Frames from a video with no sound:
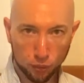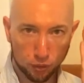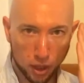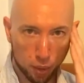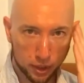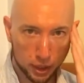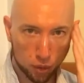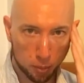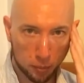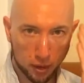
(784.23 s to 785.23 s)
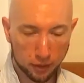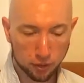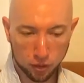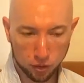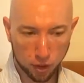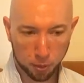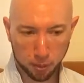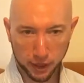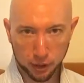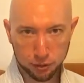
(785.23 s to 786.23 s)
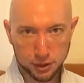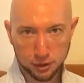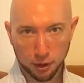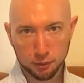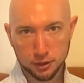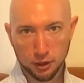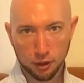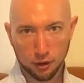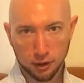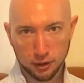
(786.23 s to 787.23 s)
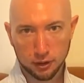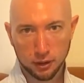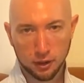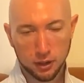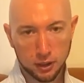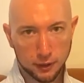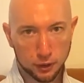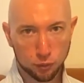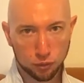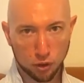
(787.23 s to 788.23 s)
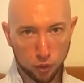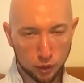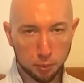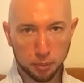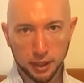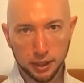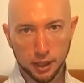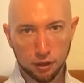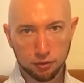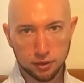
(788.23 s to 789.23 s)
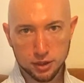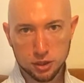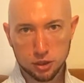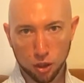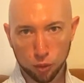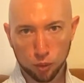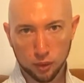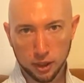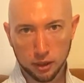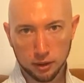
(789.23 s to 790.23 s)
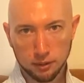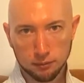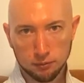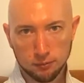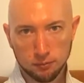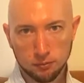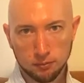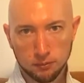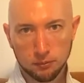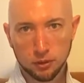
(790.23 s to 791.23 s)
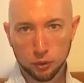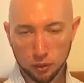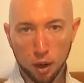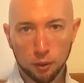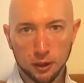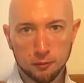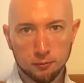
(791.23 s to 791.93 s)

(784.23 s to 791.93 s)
you know in your mind that nobody else is going to like, you know you'd be in the office so quickly. You know it.